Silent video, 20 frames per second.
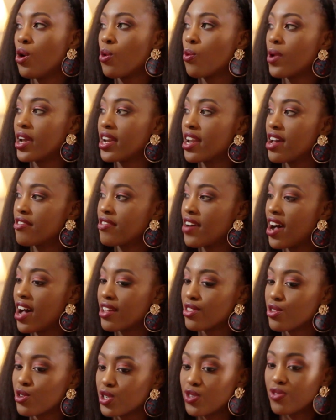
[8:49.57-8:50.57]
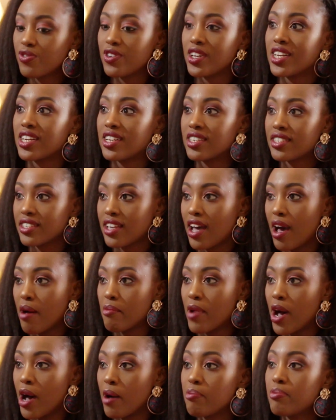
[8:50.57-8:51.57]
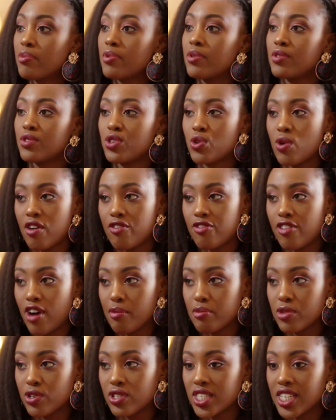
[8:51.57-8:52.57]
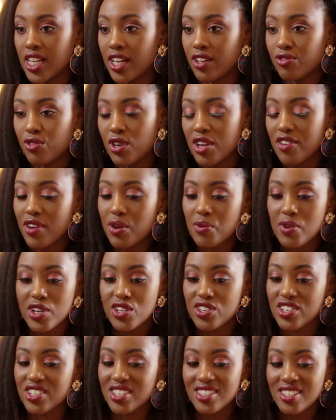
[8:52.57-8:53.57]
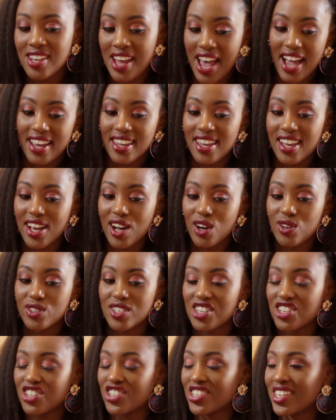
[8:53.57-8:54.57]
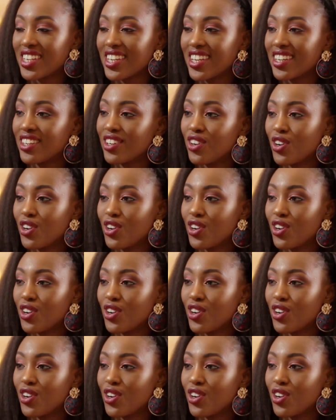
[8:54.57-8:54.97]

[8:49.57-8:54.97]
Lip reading: Whenever those feelings come up, you affirm yourself. Or even when you're just hanging out and chilling